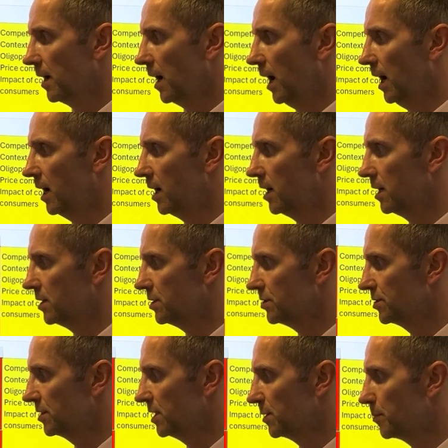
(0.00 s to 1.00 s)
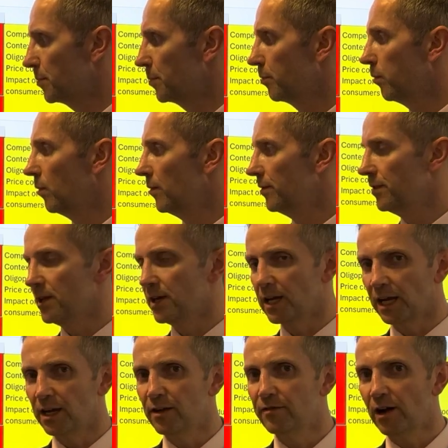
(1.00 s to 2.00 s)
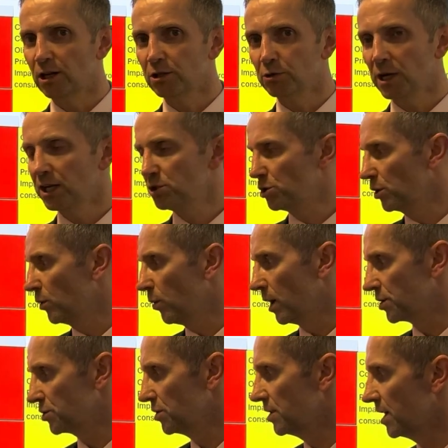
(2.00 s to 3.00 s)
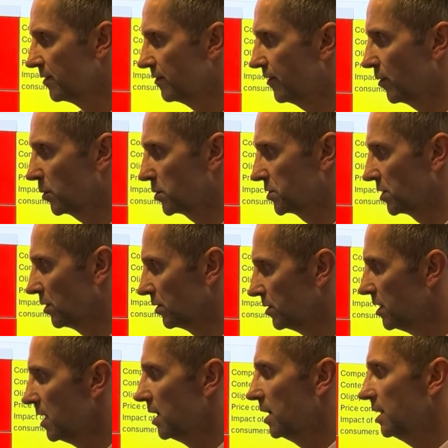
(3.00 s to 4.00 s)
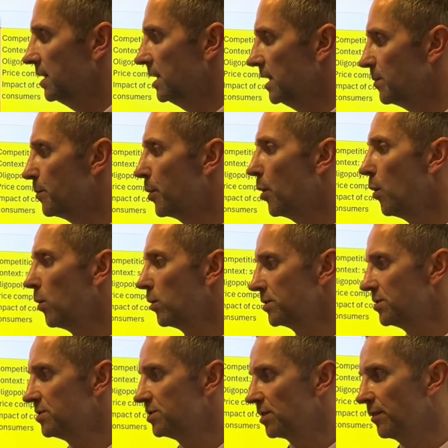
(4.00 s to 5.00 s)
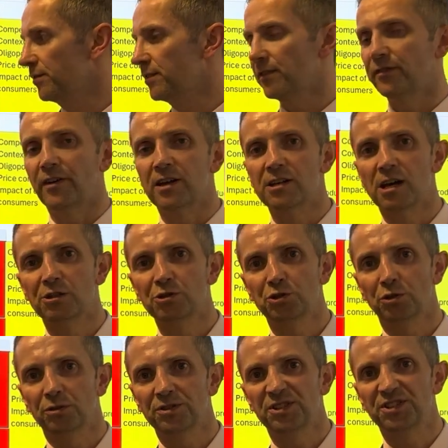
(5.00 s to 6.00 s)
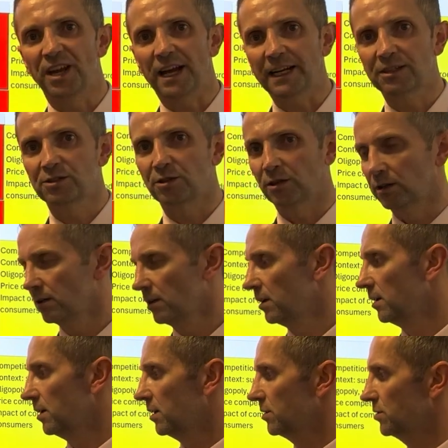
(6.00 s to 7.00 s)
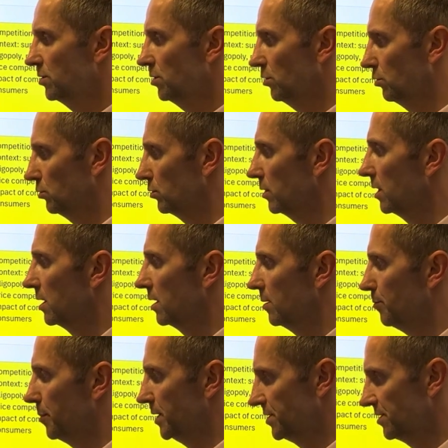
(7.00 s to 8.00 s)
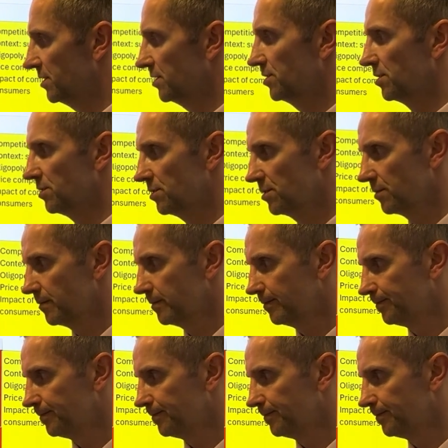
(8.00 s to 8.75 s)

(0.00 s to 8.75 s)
and the, the evaluation question then focused on the importance of the financial sector to businesses.